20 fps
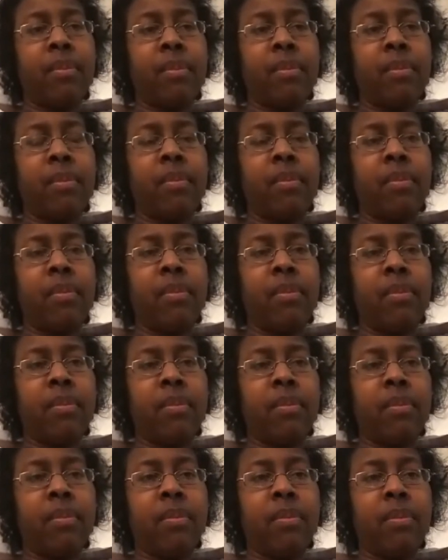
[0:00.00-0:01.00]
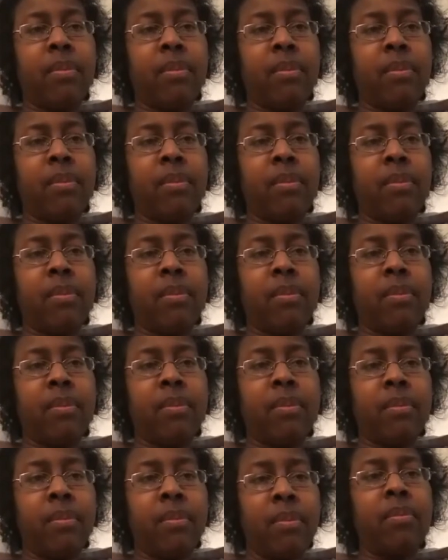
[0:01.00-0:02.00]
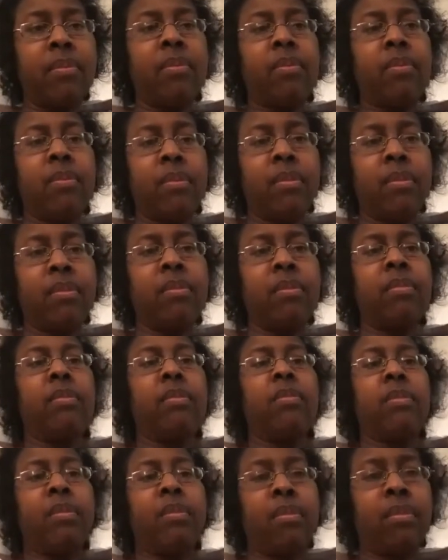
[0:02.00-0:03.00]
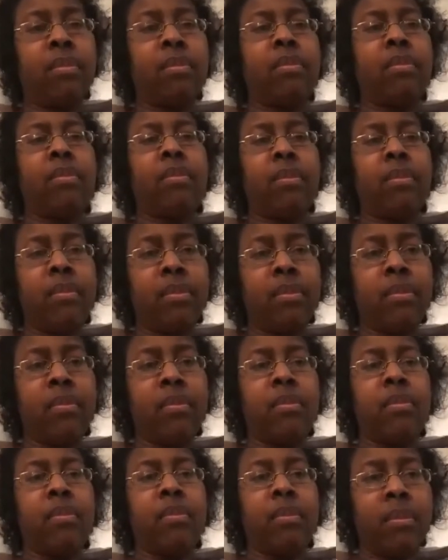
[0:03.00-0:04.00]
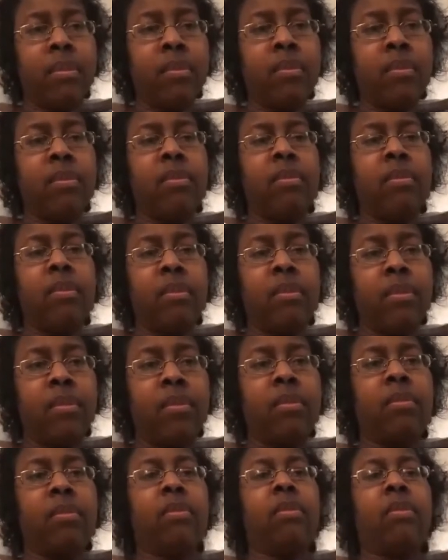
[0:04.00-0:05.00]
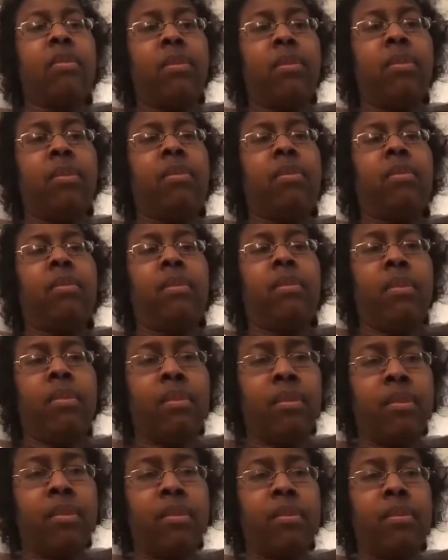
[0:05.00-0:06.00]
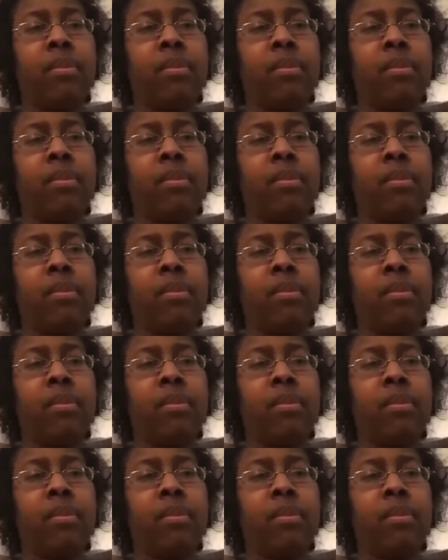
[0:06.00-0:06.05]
[no speech]